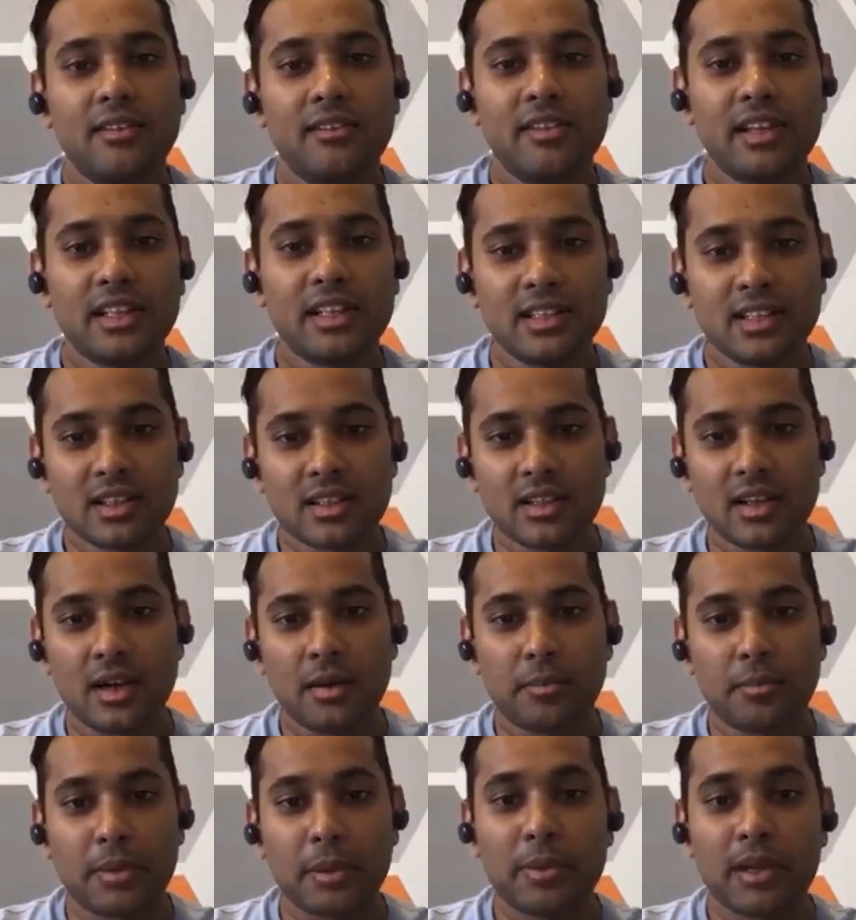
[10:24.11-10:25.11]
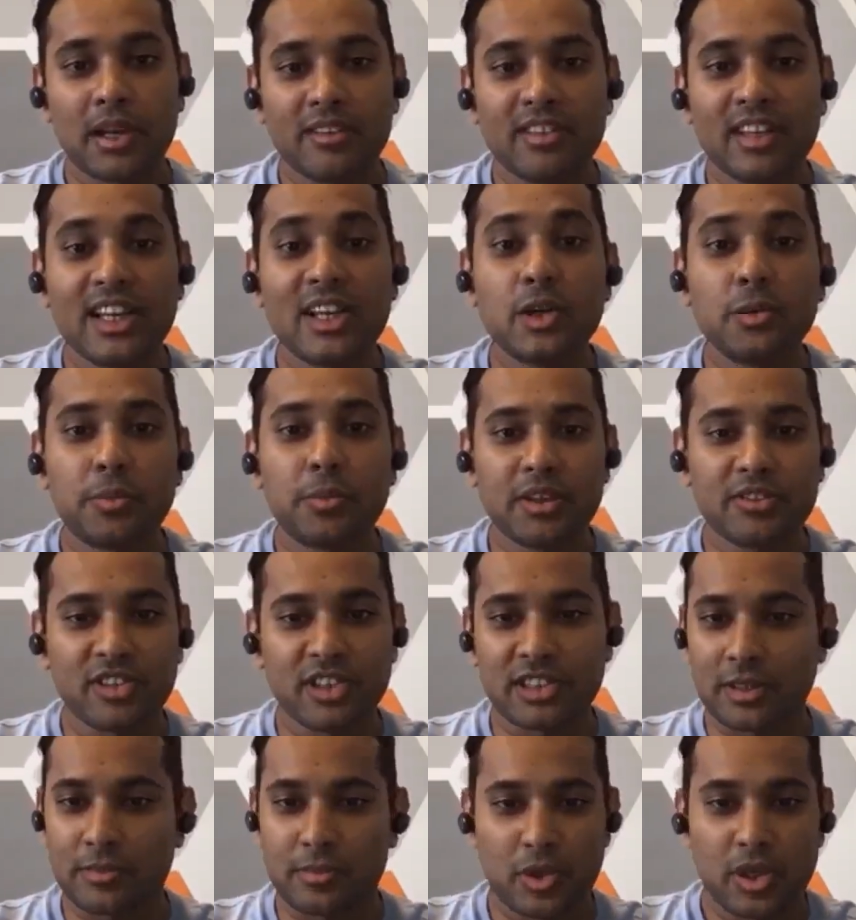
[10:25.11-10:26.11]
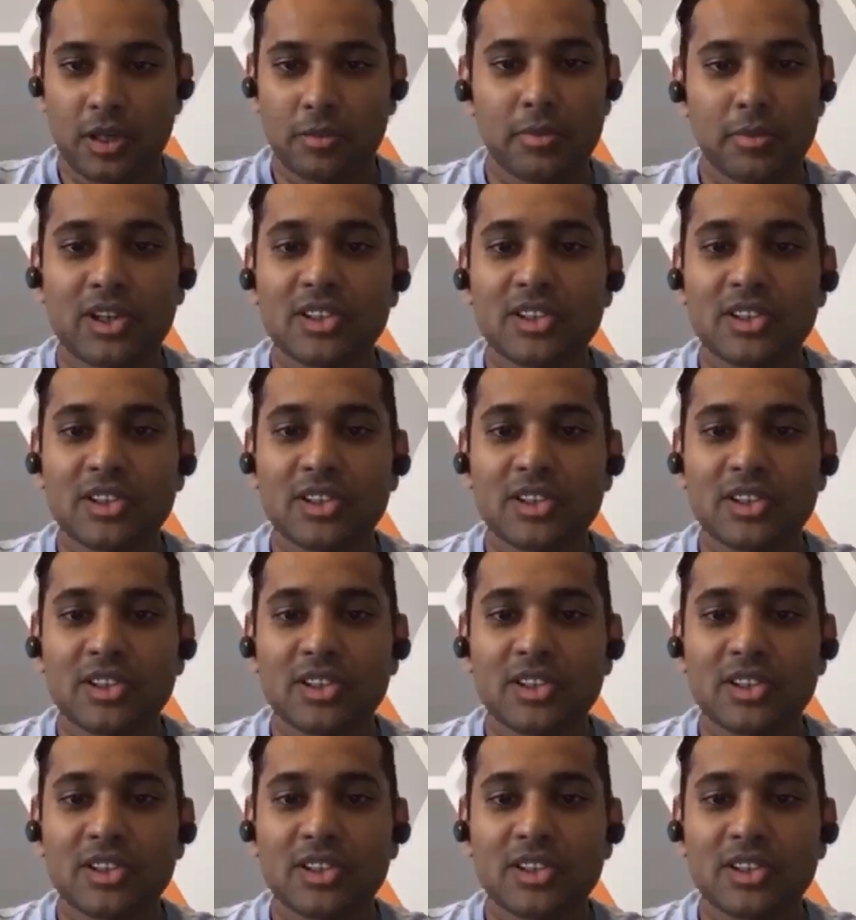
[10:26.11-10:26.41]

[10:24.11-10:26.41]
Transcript: whether people are willing to pay for that product